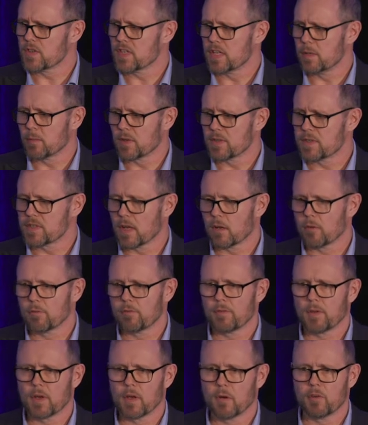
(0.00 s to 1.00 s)
our team
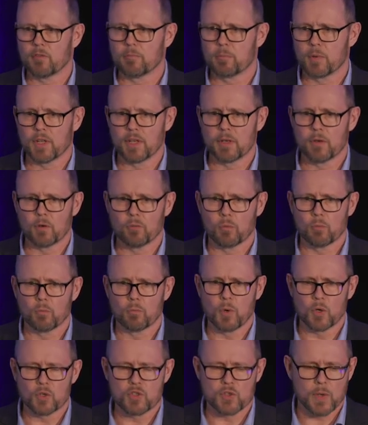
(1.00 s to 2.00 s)
itself, uh, we've put in
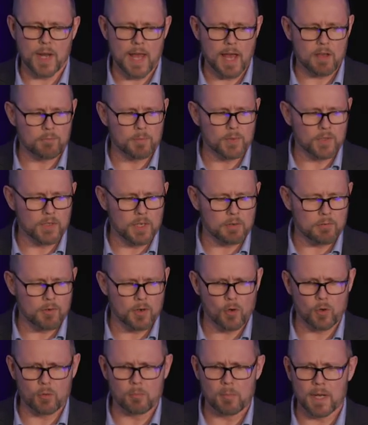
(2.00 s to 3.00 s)
about two and a half million of
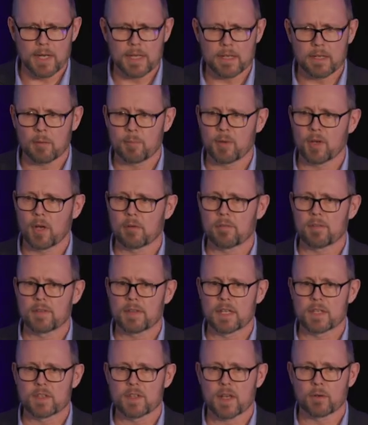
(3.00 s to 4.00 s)
our own money coming off of
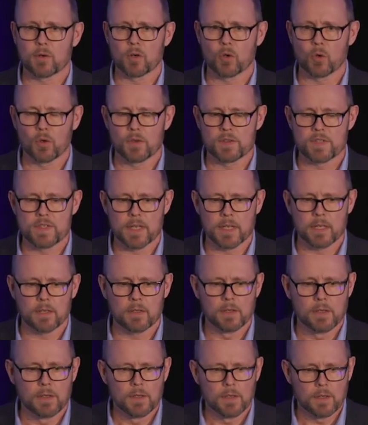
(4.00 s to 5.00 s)
the Integra Gold
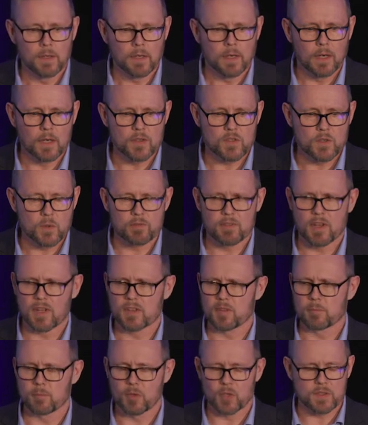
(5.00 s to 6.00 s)
sale. Uh, so we've
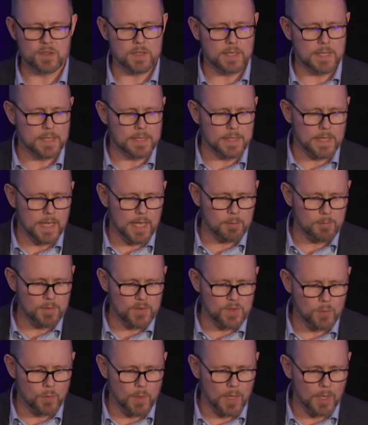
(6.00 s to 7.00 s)
got some good skin in the game
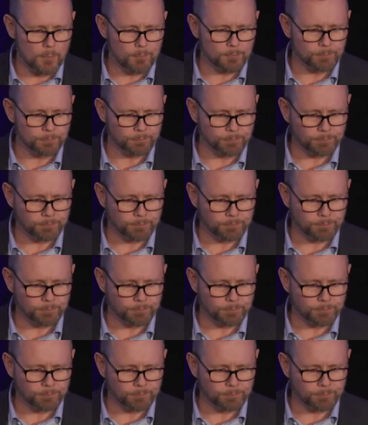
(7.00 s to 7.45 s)
as well.